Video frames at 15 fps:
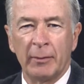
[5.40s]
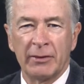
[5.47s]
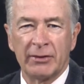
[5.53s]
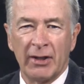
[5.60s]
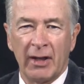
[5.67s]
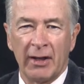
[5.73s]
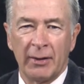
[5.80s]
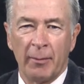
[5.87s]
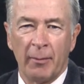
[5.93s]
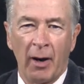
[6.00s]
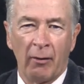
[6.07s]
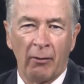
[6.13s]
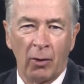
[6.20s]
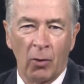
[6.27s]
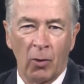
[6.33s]
beside the
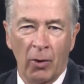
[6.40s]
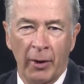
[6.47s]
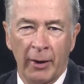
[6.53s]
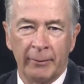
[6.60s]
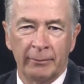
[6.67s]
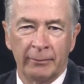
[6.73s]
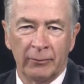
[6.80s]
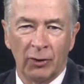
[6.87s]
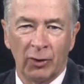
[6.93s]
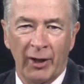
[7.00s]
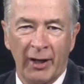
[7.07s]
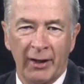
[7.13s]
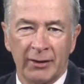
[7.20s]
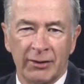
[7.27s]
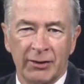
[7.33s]
Mira quarry,
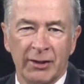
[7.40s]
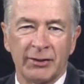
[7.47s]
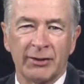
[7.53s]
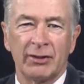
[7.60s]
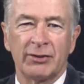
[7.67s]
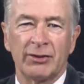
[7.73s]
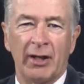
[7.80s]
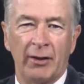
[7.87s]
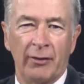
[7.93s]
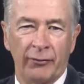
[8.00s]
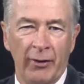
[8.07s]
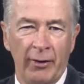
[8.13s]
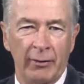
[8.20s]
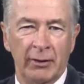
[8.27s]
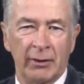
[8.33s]
located just outside of
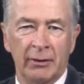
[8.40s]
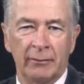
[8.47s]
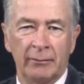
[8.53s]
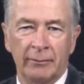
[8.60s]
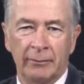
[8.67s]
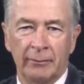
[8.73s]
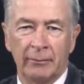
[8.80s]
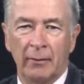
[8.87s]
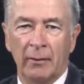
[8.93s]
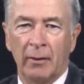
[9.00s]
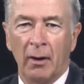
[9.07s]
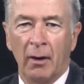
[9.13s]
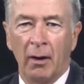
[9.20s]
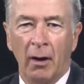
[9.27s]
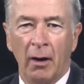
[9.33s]
Fredericton
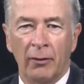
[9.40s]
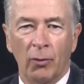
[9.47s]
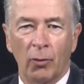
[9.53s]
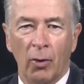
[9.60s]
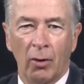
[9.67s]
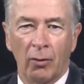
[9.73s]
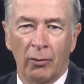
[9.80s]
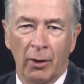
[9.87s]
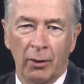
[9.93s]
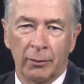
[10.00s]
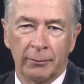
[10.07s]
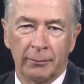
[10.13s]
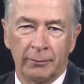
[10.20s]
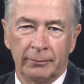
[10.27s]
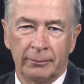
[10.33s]
on the railroad.
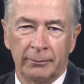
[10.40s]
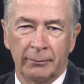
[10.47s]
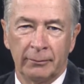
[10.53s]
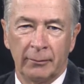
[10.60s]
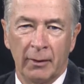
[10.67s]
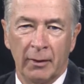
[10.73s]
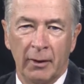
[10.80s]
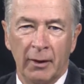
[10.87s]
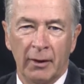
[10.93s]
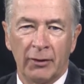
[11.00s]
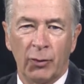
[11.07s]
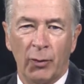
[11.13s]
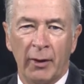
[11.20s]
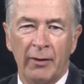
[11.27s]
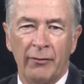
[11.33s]
In
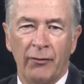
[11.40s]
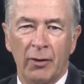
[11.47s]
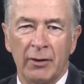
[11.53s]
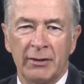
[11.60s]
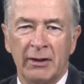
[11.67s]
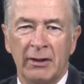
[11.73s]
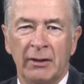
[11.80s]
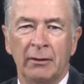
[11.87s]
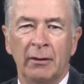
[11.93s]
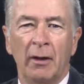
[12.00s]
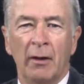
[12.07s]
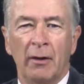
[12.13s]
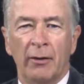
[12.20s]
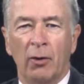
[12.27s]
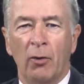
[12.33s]
2014,
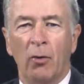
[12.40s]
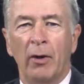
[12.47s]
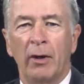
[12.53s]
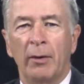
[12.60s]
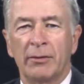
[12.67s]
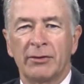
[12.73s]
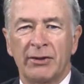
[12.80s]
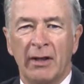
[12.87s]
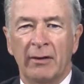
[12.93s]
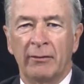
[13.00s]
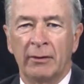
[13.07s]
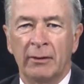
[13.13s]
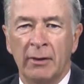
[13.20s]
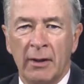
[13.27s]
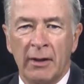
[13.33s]
the quarry was
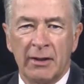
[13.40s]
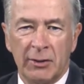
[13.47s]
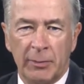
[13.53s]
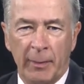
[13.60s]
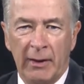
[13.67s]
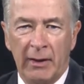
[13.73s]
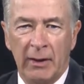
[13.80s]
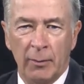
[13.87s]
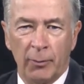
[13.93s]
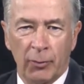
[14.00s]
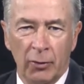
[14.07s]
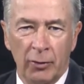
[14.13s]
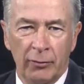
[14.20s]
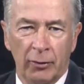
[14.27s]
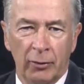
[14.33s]
given speedy
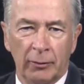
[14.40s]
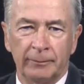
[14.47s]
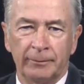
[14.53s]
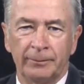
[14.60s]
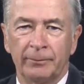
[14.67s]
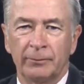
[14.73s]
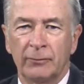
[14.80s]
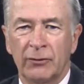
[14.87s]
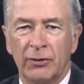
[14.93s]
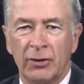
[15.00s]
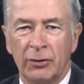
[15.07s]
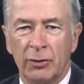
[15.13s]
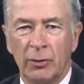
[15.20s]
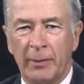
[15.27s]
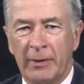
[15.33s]
approval to
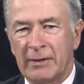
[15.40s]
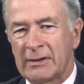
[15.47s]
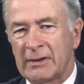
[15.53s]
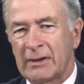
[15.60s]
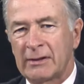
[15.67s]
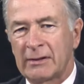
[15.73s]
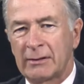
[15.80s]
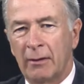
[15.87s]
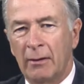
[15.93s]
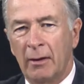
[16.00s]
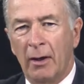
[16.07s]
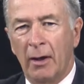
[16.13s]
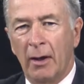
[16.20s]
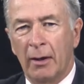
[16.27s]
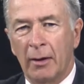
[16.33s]
do business
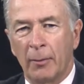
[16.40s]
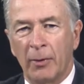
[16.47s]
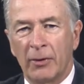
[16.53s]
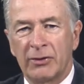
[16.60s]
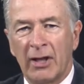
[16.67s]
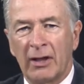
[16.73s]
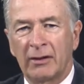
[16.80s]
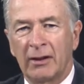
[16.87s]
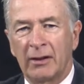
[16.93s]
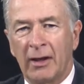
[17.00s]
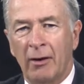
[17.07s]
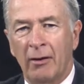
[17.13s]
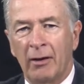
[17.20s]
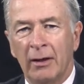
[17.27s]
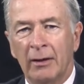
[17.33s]
in a protected
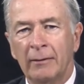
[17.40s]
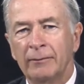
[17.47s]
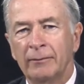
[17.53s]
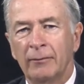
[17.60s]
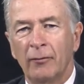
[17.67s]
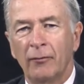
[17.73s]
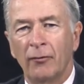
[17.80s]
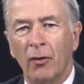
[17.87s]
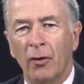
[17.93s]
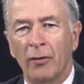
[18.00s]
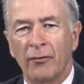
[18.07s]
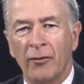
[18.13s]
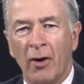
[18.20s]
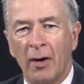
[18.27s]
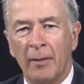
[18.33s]
area for
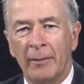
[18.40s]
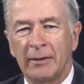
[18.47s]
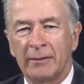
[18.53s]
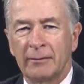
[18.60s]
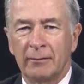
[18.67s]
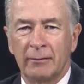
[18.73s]
environment